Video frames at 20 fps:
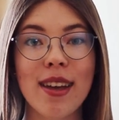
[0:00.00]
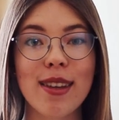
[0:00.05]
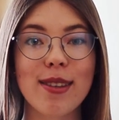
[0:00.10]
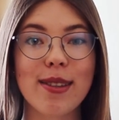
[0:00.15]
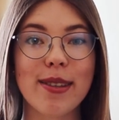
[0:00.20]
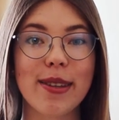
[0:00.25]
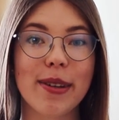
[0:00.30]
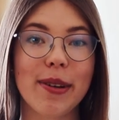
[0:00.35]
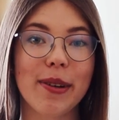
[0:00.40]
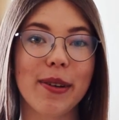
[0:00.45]

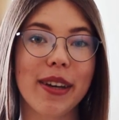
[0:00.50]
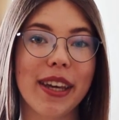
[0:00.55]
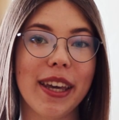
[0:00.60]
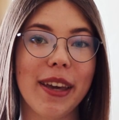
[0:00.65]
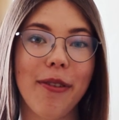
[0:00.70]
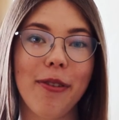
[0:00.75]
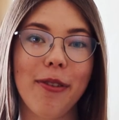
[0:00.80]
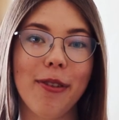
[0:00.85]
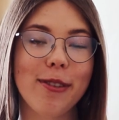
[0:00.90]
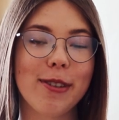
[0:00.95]
So
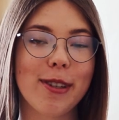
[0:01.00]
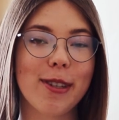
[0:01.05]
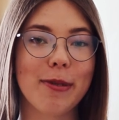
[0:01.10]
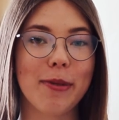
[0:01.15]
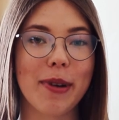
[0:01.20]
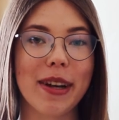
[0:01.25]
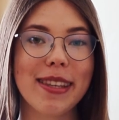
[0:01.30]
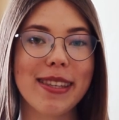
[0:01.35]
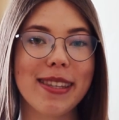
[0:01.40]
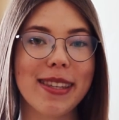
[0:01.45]
if you just
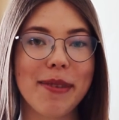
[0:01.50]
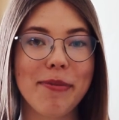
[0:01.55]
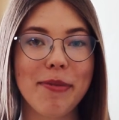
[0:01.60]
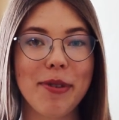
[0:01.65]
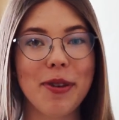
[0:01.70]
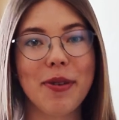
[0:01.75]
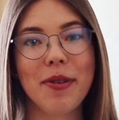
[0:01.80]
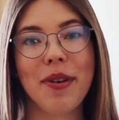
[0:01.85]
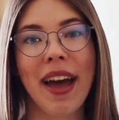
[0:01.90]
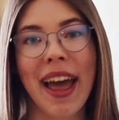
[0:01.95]
want
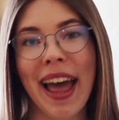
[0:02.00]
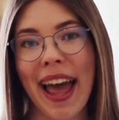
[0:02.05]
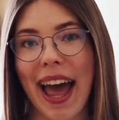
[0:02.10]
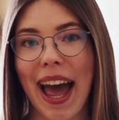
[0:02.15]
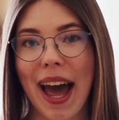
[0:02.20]
some new